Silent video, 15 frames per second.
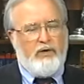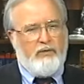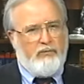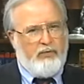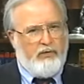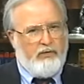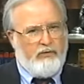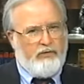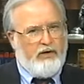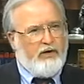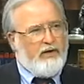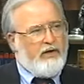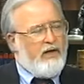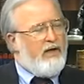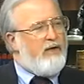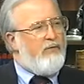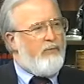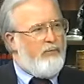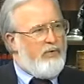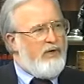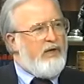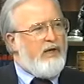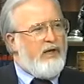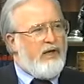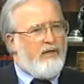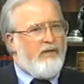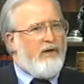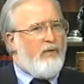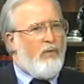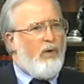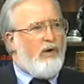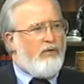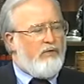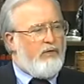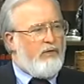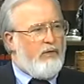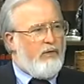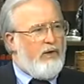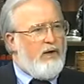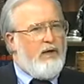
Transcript: and produce any kind of being they want to.